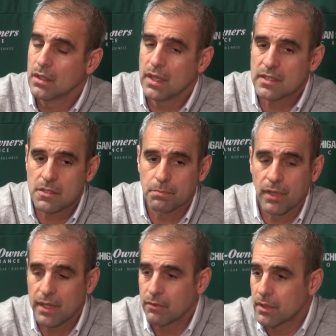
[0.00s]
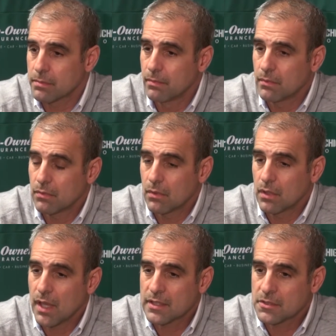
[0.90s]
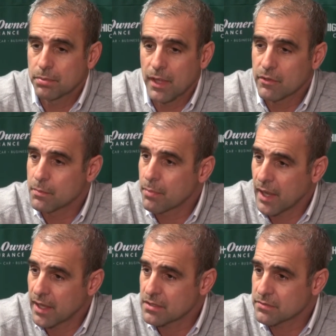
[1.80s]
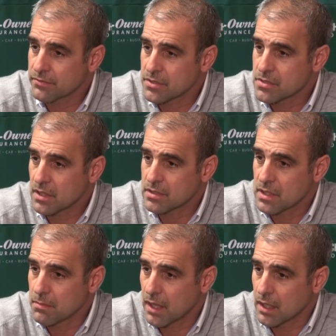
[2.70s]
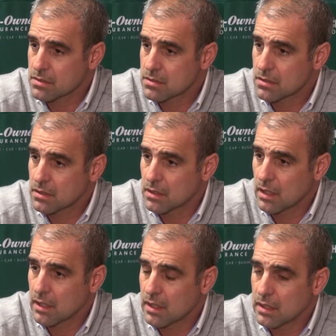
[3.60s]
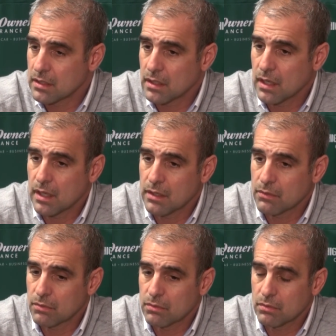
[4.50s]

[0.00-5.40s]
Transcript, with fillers: He has to play with he has to play with pace for 60 minutes, and and